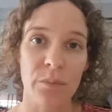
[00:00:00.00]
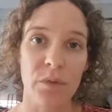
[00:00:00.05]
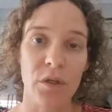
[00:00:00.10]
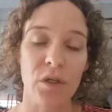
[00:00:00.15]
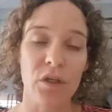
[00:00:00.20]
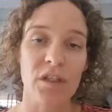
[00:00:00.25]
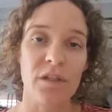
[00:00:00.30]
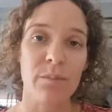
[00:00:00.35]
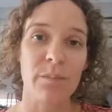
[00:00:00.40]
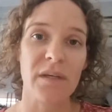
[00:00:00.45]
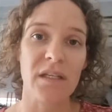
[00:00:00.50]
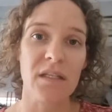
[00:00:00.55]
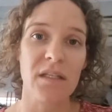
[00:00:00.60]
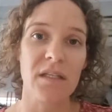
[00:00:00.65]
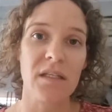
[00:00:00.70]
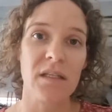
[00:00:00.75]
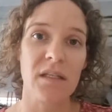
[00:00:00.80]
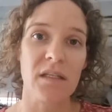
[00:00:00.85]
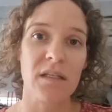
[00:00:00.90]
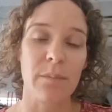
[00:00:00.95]
because
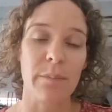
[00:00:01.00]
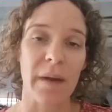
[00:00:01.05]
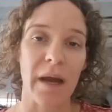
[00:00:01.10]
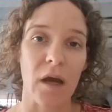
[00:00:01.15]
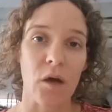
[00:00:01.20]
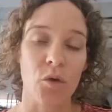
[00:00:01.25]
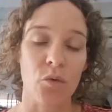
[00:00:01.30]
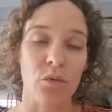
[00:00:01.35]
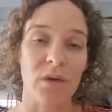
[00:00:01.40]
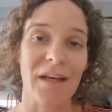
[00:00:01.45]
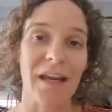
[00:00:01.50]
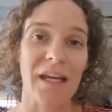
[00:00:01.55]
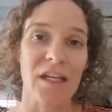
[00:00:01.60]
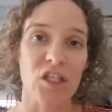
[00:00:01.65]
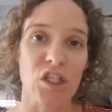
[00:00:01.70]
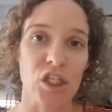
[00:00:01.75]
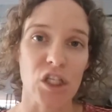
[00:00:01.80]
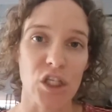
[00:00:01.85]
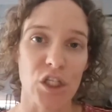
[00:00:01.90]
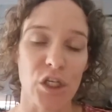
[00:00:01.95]
business is about
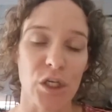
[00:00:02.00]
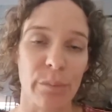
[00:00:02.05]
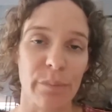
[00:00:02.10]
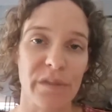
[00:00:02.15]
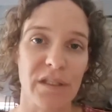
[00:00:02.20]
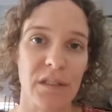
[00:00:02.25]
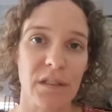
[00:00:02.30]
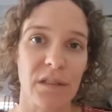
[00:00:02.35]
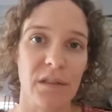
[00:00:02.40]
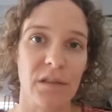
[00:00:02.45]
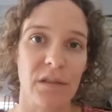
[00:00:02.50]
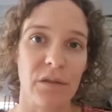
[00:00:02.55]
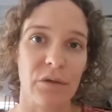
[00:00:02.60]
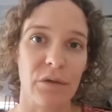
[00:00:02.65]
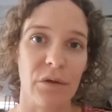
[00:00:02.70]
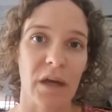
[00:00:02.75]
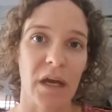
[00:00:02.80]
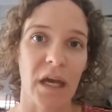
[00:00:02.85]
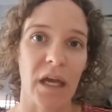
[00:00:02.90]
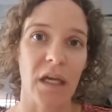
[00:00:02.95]
relationships,
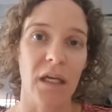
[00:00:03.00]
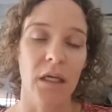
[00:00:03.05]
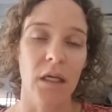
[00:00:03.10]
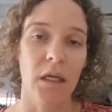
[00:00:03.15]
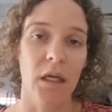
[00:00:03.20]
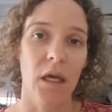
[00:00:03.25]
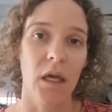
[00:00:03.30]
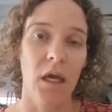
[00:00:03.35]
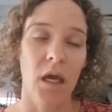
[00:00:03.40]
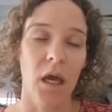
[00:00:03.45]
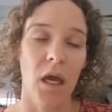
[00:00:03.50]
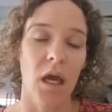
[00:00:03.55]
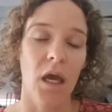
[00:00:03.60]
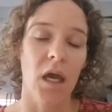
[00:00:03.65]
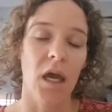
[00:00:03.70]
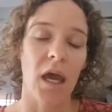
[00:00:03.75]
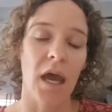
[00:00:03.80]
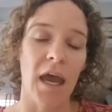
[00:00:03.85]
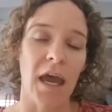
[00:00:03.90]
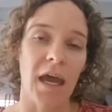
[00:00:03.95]
okay?
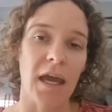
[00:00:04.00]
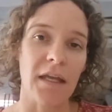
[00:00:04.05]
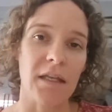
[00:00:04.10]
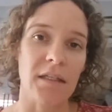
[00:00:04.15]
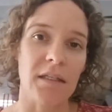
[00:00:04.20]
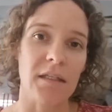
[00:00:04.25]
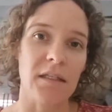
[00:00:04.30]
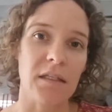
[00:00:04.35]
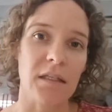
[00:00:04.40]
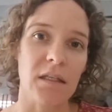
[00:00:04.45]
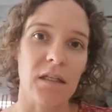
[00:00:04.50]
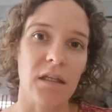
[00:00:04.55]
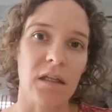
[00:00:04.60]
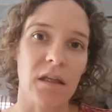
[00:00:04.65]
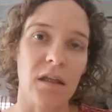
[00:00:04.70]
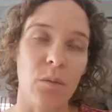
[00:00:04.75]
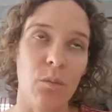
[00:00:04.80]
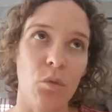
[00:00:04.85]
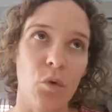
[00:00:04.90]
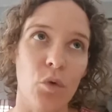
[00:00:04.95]
And
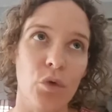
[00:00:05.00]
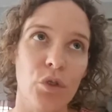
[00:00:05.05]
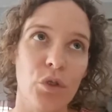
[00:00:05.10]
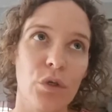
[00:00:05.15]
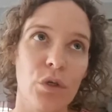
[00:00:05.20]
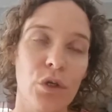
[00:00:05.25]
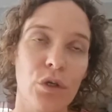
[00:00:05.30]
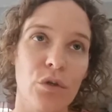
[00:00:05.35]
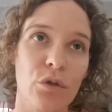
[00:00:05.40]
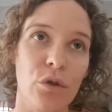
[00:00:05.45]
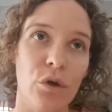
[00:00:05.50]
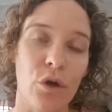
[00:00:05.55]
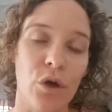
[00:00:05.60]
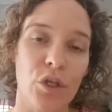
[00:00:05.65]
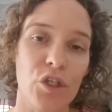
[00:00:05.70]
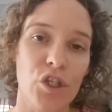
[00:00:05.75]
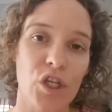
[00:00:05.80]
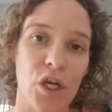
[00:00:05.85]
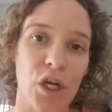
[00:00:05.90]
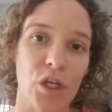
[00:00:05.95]
the more you can
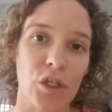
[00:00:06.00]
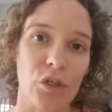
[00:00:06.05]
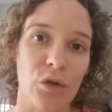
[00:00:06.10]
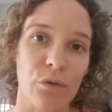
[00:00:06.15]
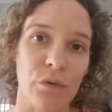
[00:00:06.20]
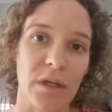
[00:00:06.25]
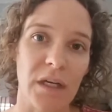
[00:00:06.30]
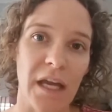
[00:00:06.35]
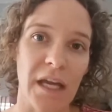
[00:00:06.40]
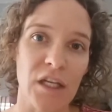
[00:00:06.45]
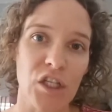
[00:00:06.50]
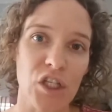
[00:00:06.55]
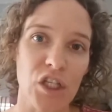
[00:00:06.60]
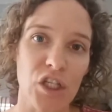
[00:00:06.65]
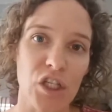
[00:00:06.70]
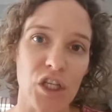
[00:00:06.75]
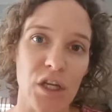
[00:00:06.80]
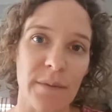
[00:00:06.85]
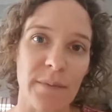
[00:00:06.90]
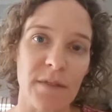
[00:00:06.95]
nurture your
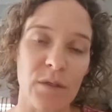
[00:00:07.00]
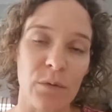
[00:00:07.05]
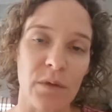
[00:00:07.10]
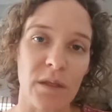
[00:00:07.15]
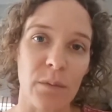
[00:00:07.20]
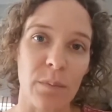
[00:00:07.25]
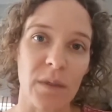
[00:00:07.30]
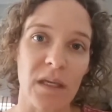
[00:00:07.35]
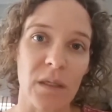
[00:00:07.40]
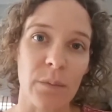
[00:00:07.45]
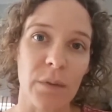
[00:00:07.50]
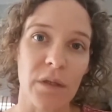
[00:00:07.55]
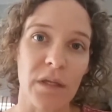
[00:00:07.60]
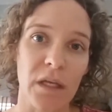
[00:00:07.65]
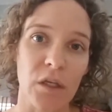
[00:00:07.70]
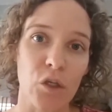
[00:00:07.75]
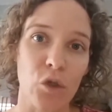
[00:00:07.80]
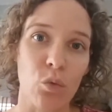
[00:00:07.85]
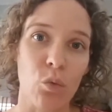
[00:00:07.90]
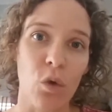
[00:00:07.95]
relationships with the people
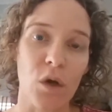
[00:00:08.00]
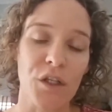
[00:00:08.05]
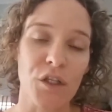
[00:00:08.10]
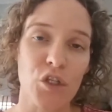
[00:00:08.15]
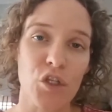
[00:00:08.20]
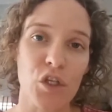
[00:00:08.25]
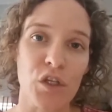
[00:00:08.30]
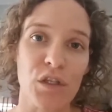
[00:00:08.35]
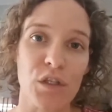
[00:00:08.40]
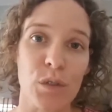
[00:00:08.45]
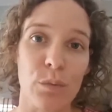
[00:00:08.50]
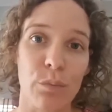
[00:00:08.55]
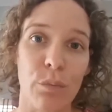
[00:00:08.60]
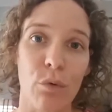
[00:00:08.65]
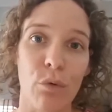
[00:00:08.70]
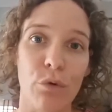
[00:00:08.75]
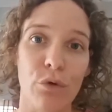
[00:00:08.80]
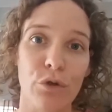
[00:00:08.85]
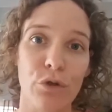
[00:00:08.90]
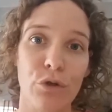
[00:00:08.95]
that you want to
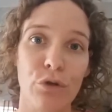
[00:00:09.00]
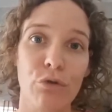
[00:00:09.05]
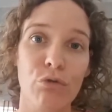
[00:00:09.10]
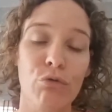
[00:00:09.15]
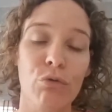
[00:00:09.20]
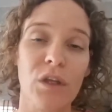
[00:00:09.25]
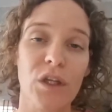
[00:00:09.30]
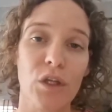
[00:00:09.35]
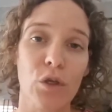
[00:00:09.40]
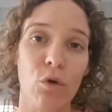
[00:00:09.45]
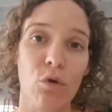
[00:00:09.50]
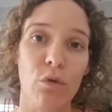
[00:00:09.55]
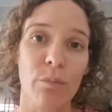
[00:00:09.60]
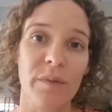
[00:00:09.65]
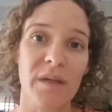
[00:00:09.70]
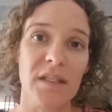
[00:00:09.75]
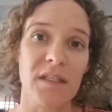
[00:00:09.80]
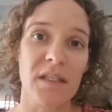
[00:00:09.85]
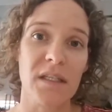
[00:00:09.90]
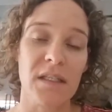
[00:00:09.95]
support you in your
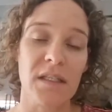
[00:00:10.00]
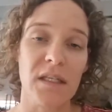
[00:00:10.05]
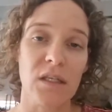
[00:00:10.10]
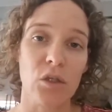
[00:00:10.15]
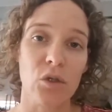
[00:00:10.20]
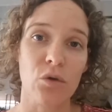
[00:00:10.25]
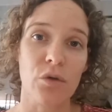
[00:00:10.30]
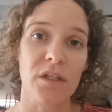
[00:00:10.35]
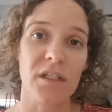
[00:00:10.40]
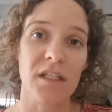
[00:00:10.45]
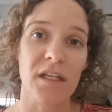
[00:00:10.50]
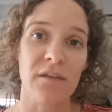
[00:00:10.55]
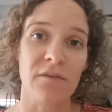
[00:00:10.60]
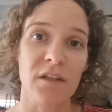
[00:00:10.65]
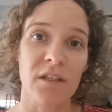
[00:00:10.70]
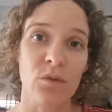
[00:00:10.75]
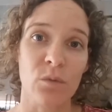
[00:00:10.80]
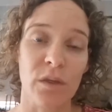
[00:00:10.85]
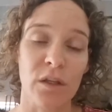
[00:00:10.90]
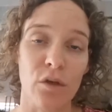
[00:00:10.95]
business and your
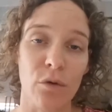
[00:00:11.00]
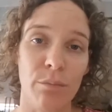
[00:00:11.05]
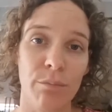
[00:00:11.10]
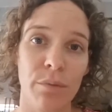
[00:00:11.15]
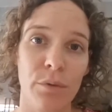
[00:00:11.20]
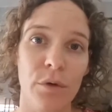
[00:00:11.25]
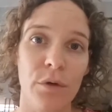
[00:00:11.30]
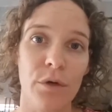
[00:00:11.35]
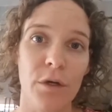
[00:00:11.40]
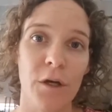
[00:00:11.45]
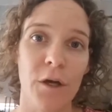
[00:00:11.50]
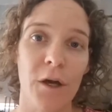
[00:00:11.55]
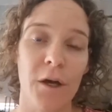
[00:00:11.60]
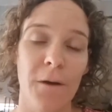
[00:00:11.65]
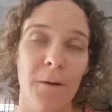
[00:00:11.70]
endeavors with your book,